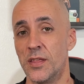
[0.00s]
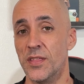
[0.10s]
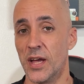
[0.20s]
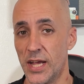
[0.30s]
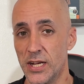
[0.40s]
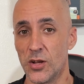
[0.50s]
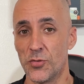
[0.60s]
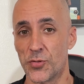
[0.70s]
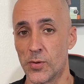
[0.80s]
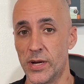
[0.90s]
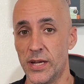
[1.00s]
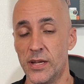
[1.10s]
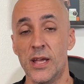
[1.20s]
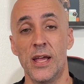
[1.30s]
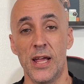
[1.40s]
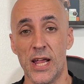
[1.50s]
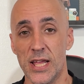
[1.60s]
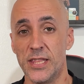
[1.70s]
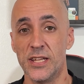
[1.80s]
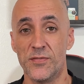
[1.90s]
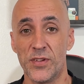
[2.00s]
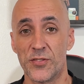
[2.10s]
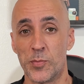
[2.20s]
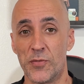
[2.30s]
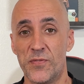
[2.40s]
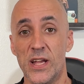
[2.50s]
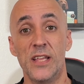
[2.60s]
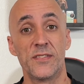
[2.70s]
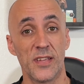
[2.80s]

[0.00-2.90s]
the Halo 3, and the invisible fence